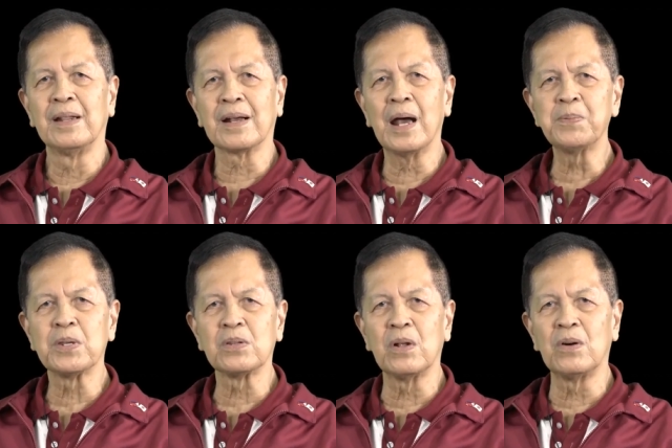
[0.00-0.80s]
The
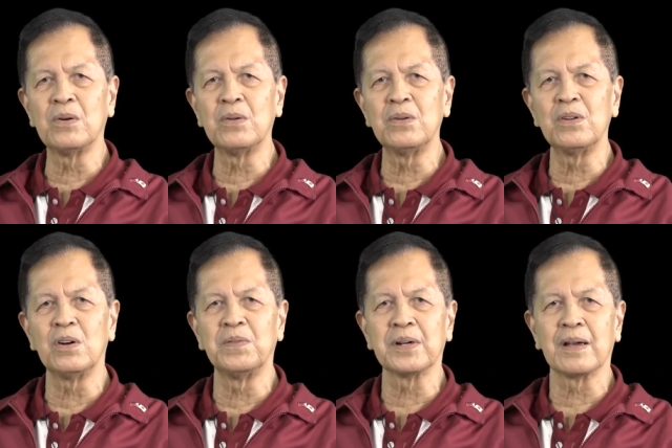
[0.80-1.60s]
capstone
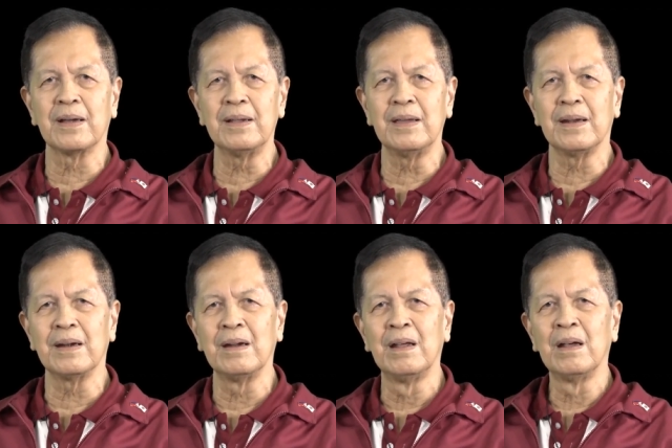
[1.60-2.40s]
of her career